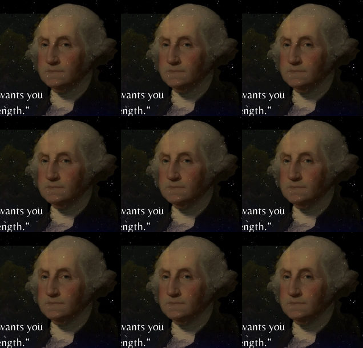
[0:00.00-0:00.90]

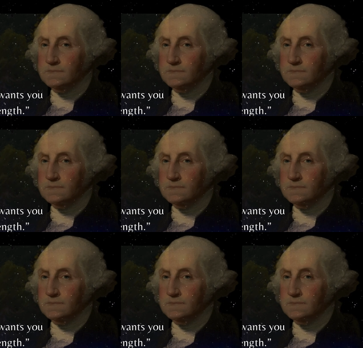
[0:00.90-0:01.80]

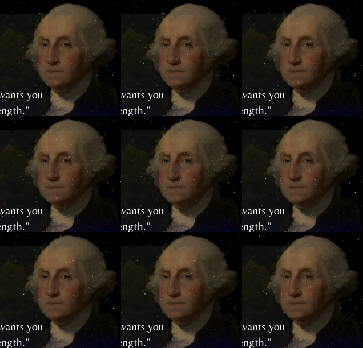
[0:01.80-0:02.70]

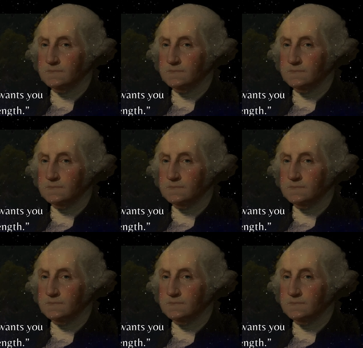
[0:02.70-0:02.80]
Nobody speaks.